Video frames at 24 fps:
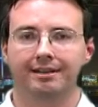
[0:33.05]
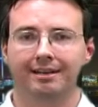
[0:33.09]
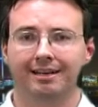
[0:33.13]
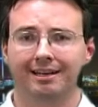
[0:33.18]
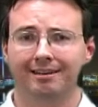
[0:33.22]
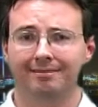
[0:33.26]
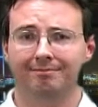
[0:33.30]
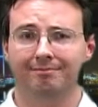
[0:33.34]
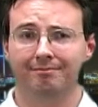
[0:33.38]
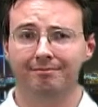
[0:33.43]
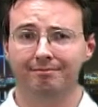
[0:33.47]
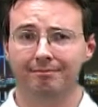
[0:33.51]

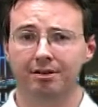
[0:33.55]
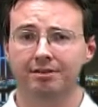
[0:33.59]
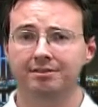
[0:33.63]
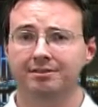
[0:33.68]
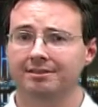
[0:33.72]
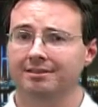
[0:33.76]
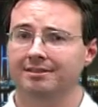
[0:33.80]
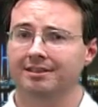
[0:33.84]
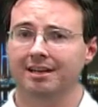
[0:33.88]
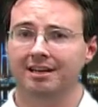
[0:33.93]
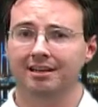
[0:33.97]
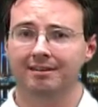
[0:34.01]
And most
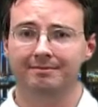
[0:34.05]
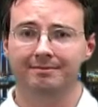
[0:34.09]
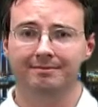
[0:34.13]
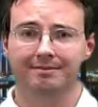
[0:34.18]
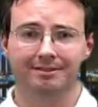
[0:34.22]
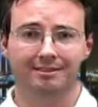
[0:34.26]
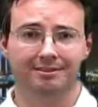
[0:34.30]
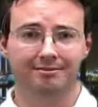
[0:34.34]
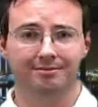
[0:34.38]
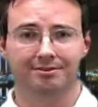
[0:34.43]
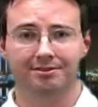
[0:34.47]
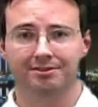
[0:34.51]
of the time,
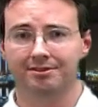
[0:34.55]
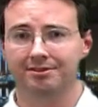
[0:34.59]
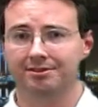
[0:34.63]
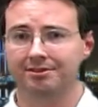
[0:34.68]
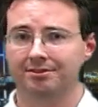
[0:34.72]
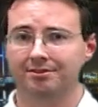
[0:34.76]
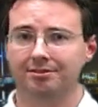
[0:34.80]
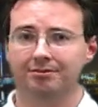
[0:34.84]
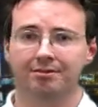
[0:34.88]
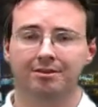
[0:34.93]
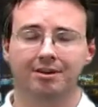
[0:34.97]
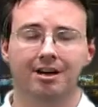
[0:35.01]
it was just
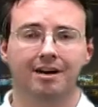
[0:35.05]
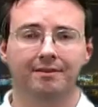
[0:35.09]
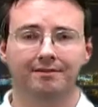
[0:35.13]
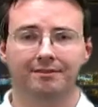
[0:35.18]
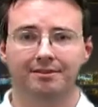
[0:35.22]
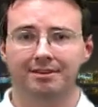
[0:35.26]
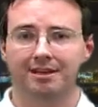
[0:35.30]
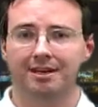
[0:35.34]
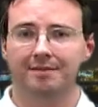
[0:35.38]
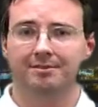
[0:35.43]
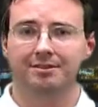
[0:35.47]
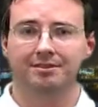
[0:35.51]
total
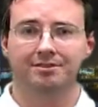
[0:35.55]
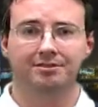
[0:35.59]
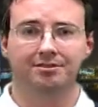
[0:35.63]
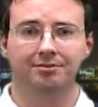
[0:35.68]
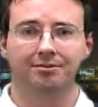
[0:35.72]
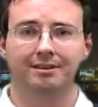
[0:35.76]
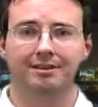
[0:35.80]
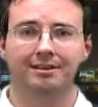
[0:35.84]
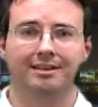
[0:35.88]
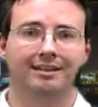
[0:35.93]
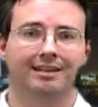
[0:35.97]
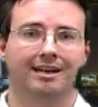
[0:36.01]
off-the-topic
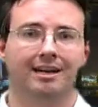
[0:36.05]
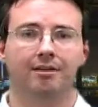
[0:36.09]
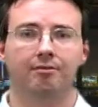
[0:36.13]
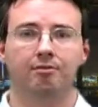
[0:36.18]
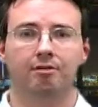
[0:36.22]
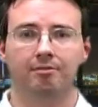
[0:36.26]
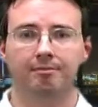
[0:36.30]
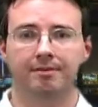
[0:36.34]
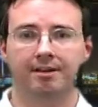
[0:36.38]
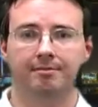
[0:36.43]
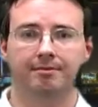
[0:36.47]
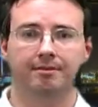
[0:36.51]
story that kind of
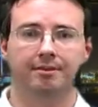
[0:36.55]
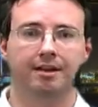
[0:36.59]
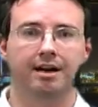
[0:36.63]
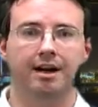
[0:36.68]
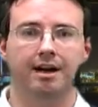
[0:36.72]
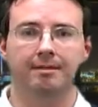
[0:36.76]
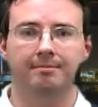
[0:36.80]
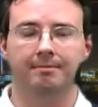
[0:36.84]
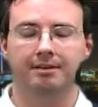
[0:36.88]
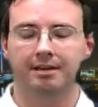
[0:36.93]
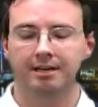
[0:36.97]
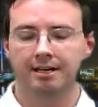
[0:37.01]
woke people
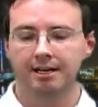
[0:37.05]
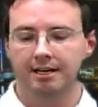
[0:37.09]
up.